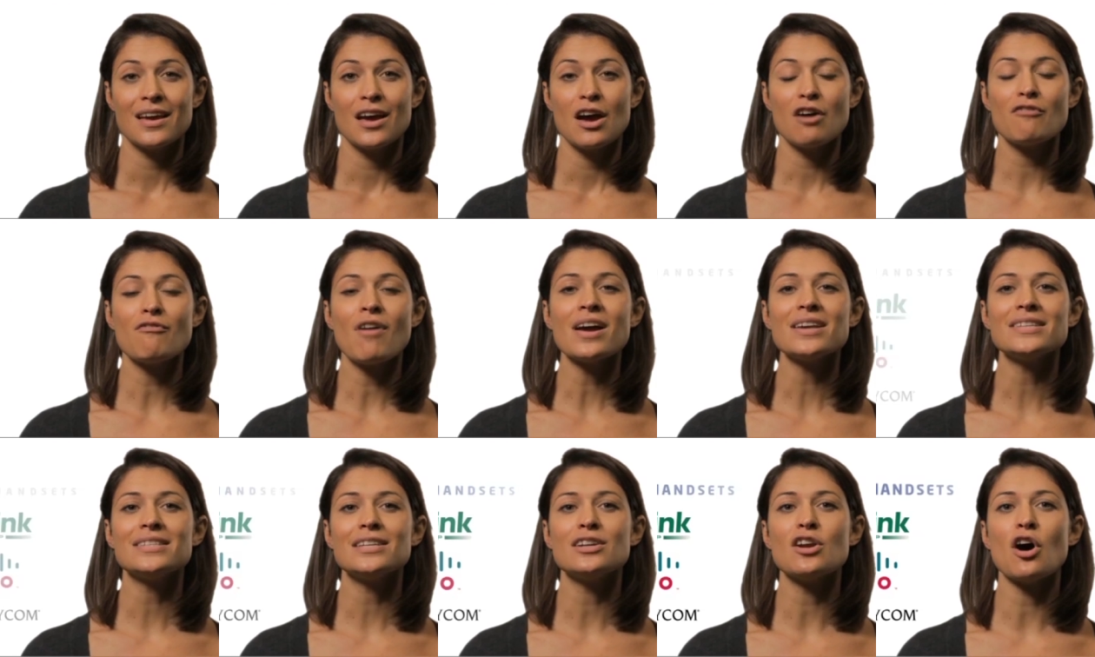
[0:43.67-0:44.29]

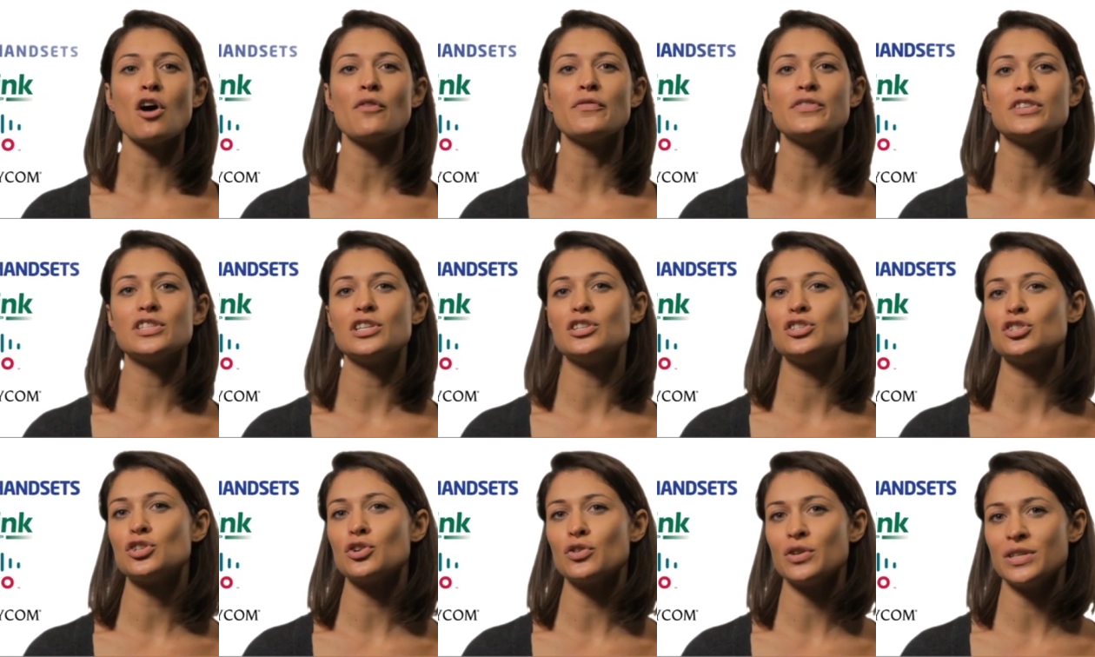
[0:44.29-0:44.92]
Horizon offers a
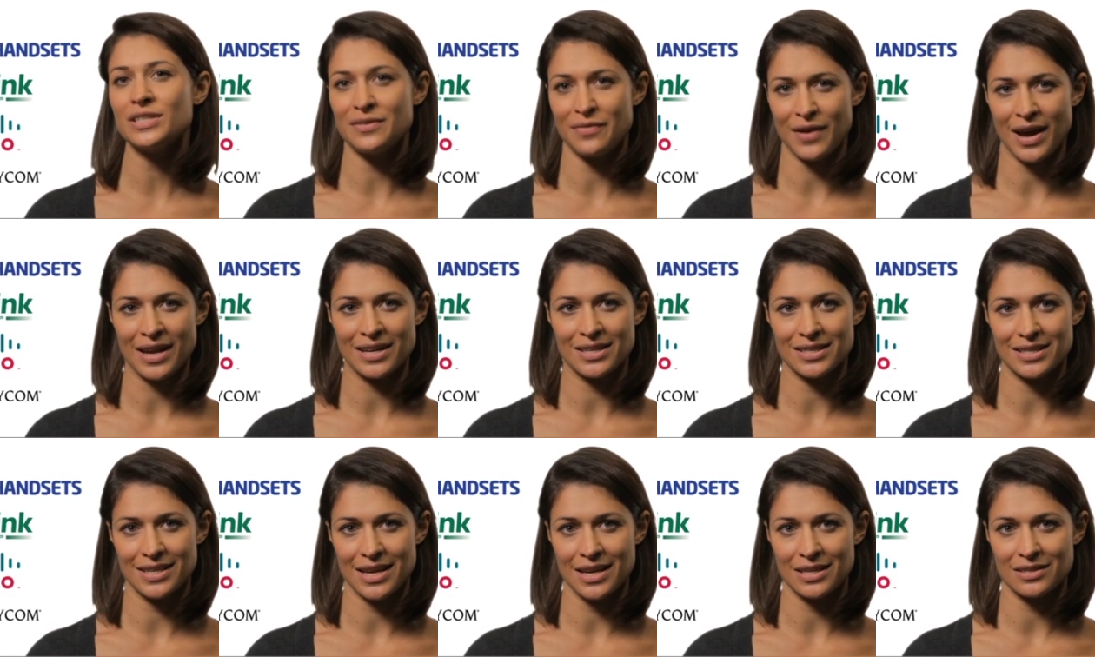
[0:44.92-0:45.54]
choice of
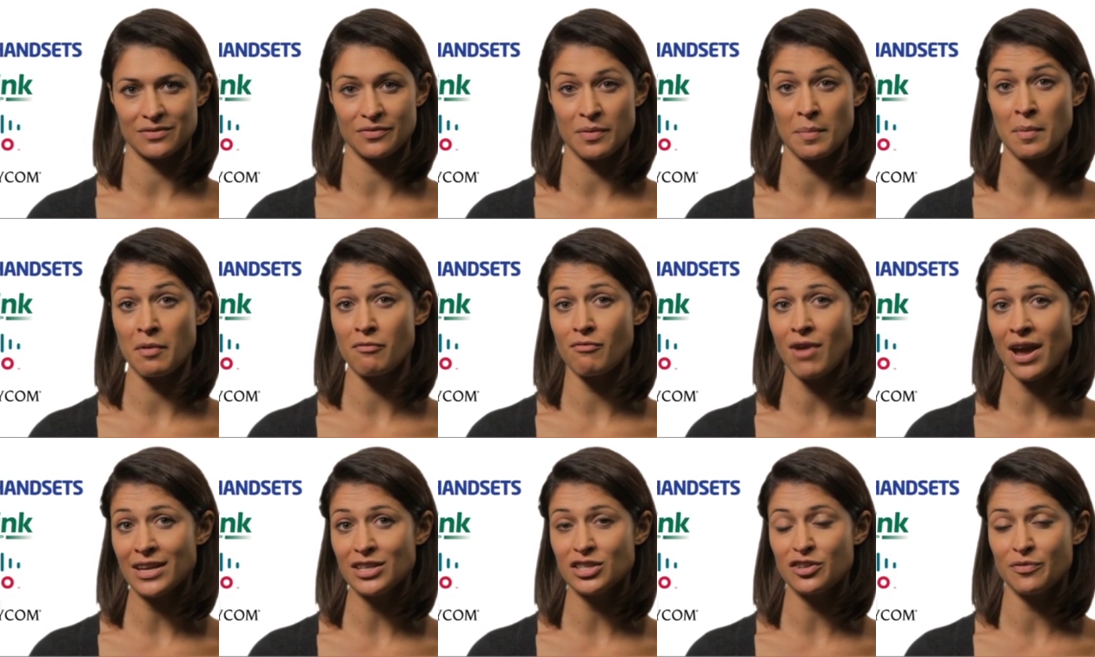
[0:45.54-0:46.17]
handsets from a
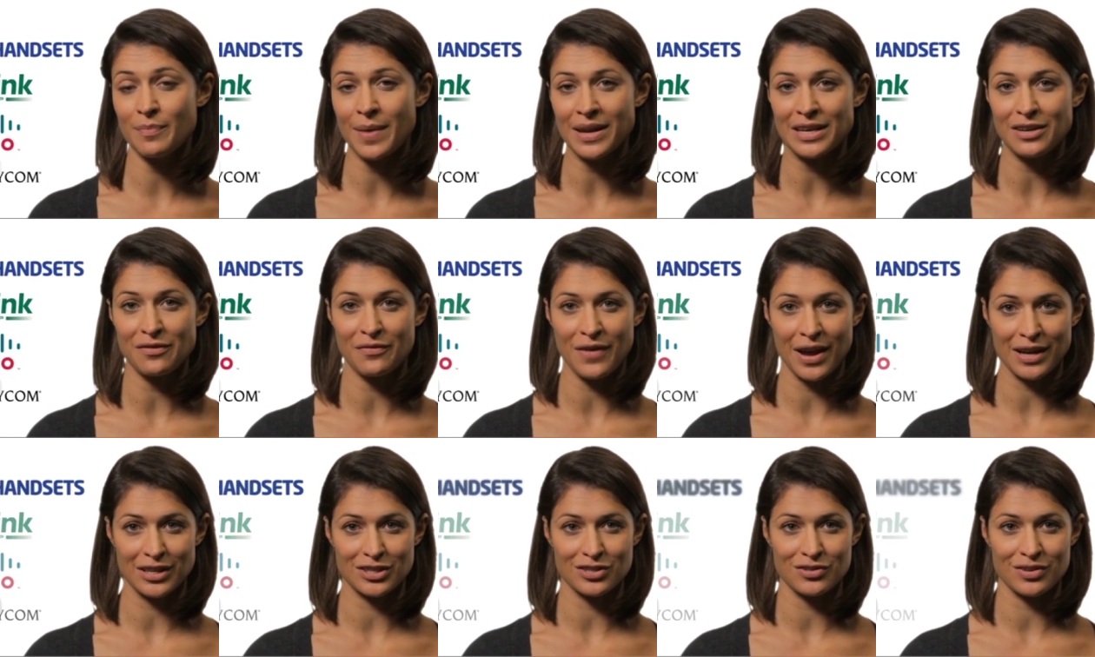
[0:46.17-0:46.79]
range of
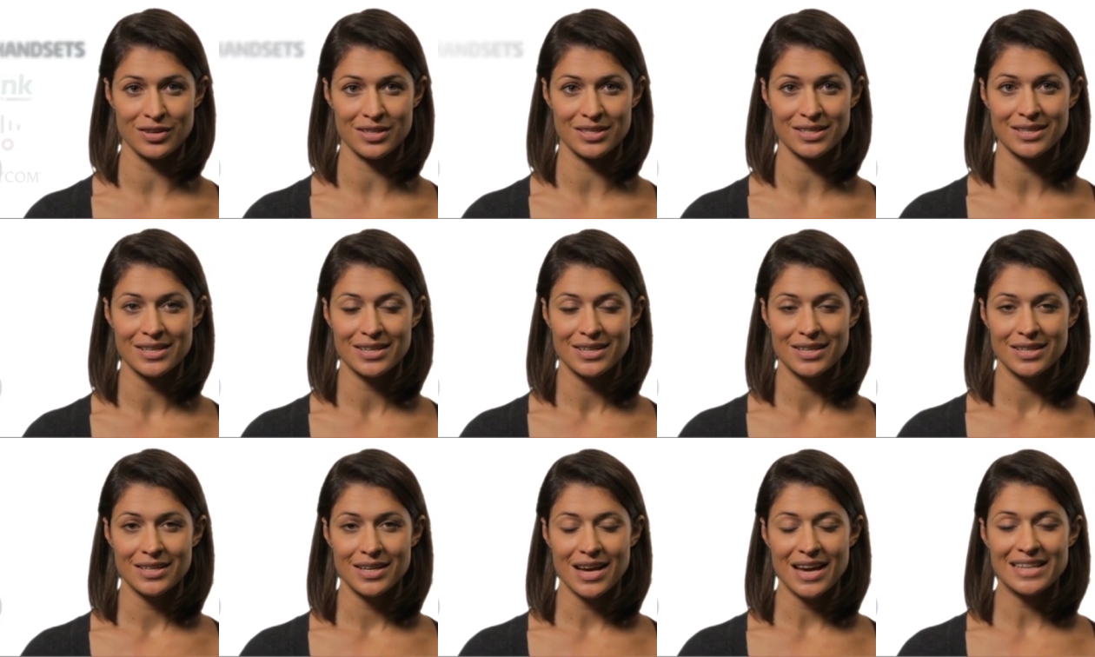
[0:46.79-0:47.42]
manufacturers
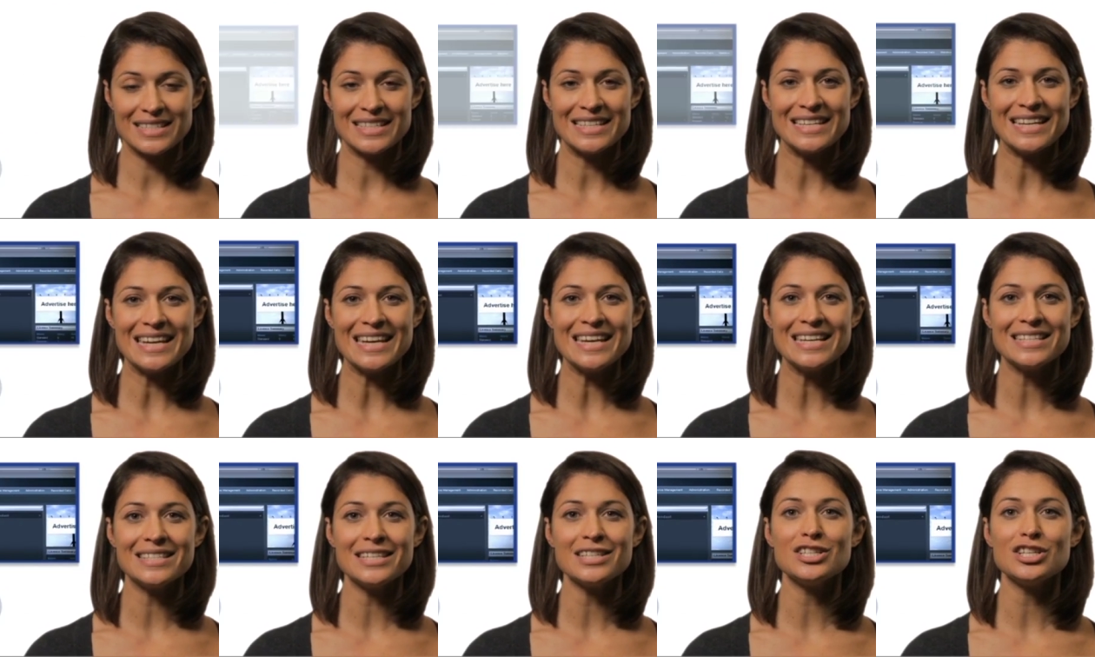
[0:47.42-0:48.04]
and an
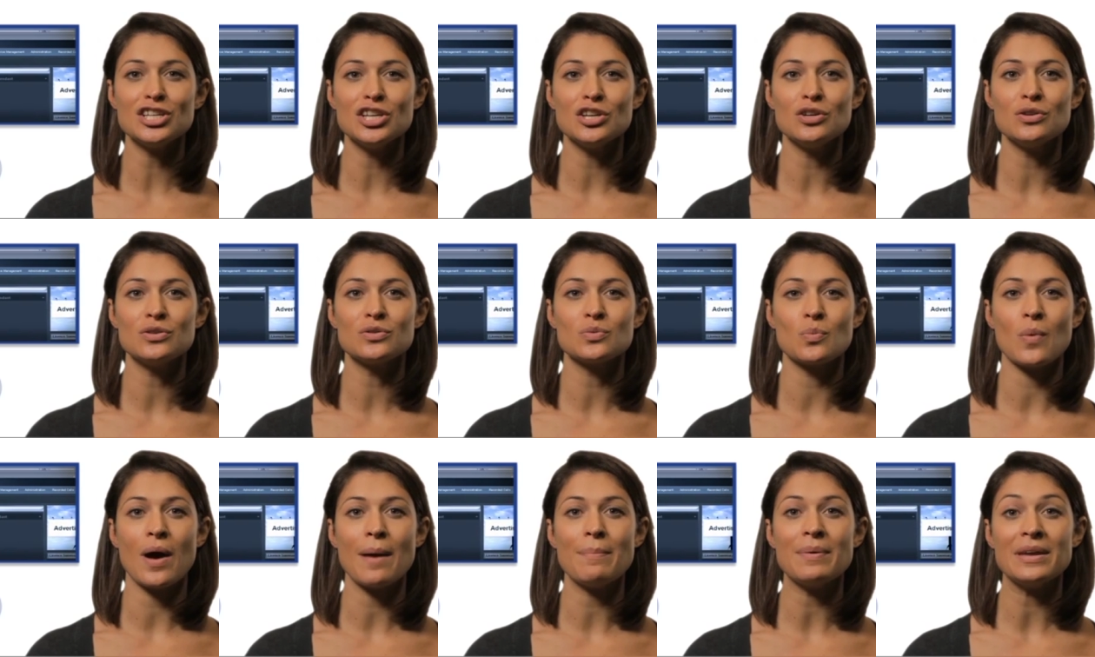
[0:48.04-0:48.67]

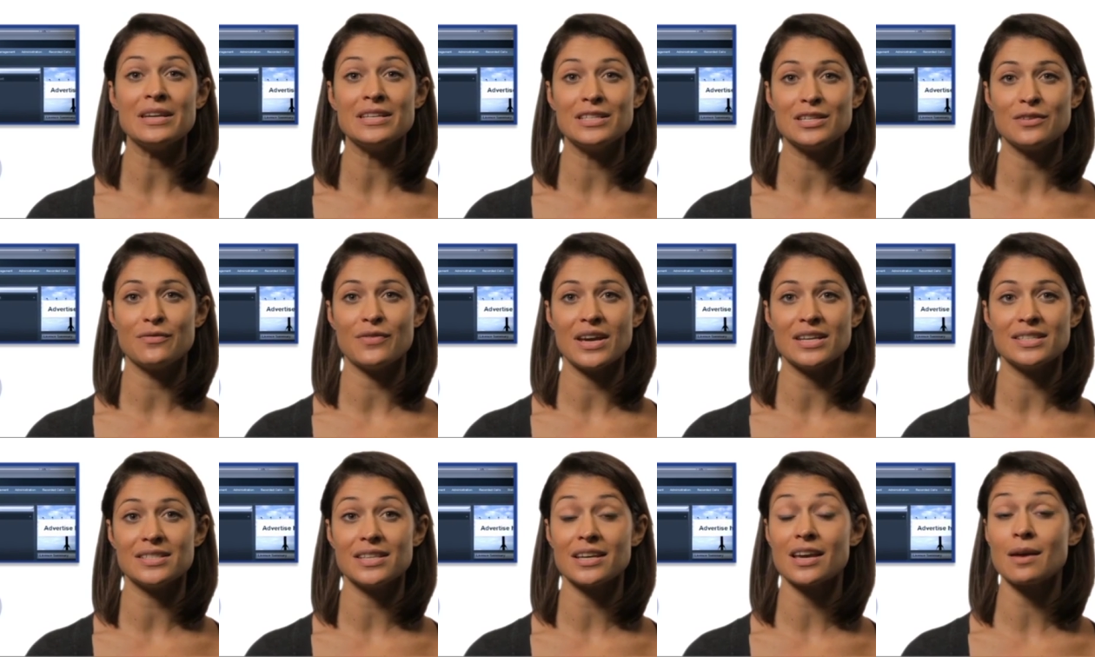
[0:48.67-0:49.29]
easy-to-use web
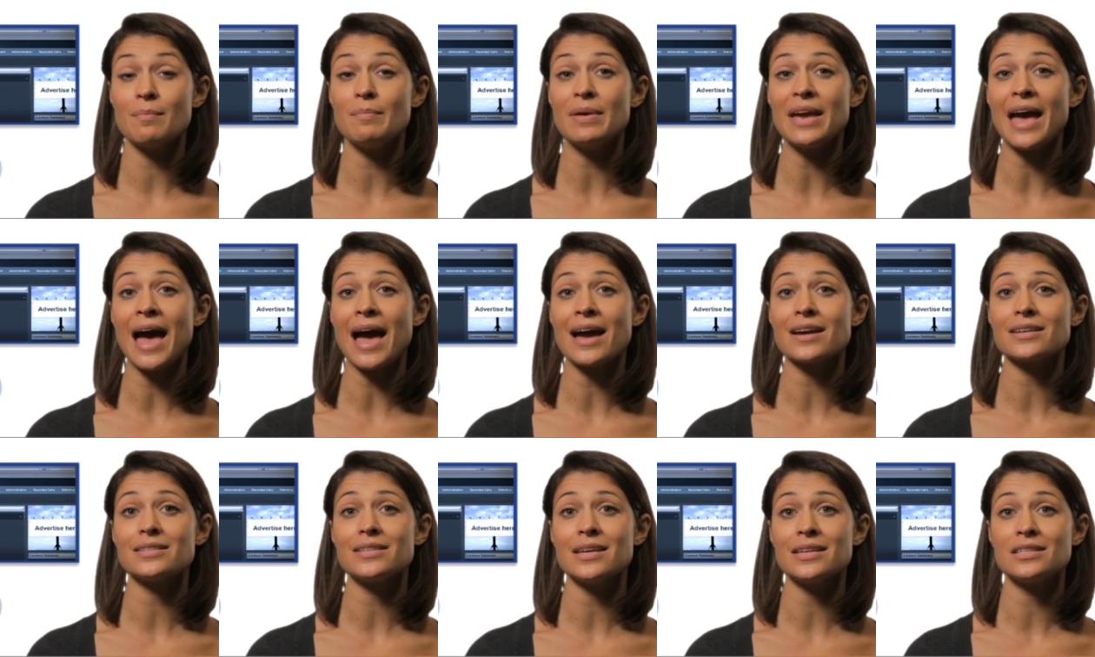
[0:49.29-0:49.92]
interface that can be
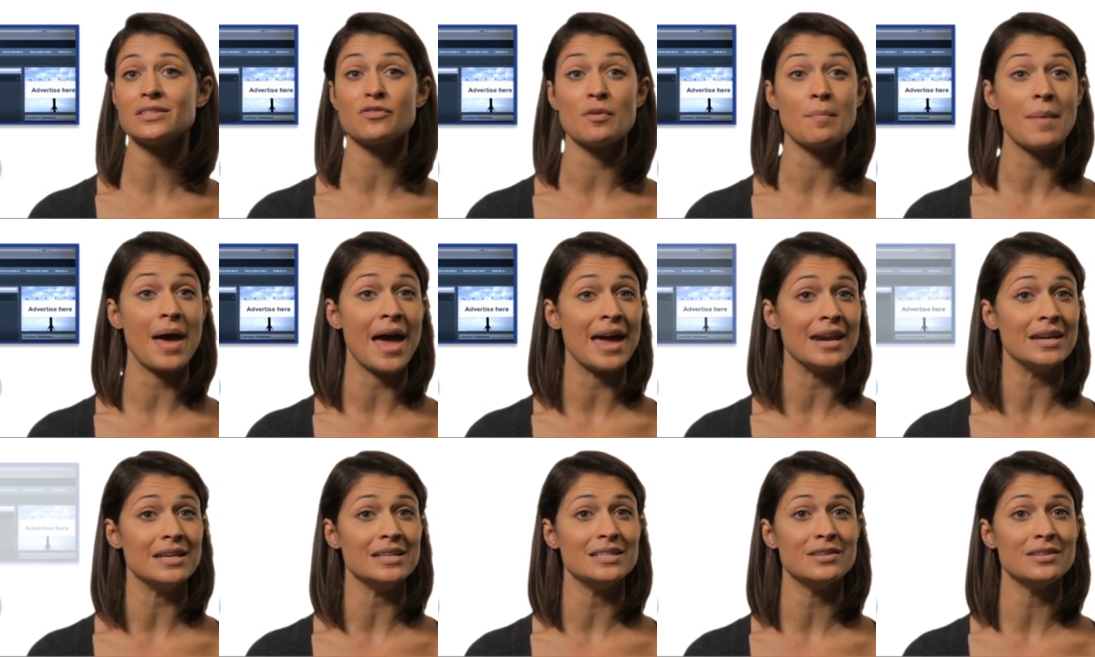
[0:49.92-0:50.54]
accessed from any